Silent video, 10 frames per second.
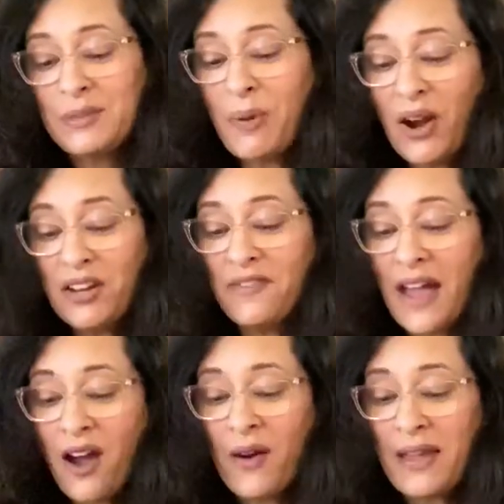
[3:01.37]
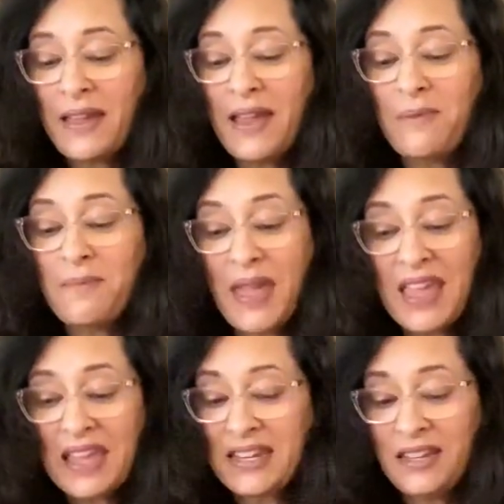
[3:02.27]
part of how I am
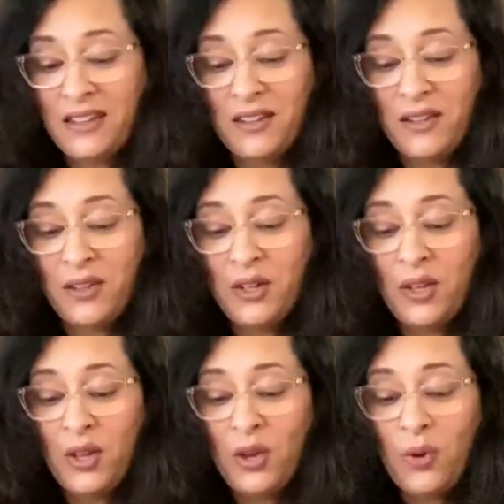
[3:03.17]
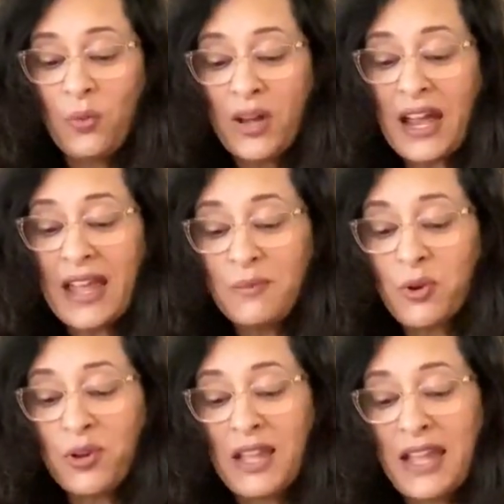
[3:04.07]
made, what I am
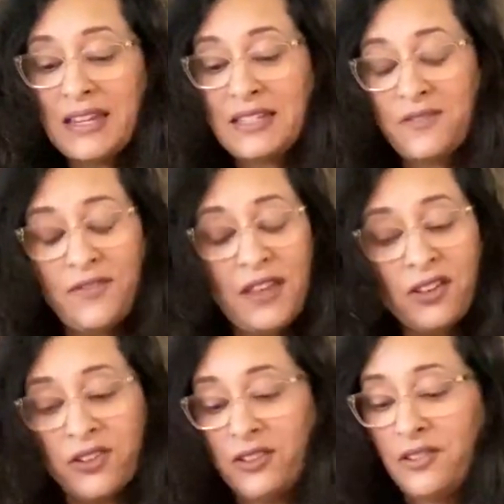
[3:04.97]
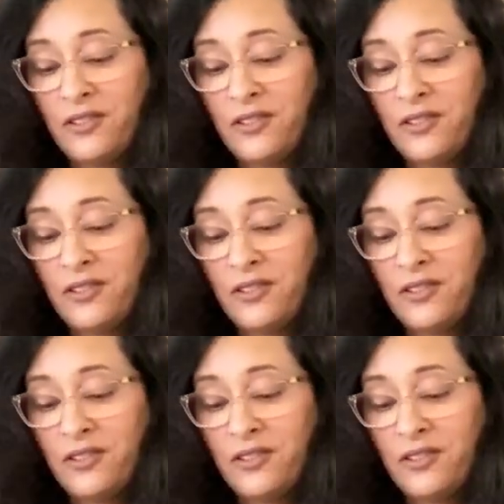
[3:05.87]
created to feel.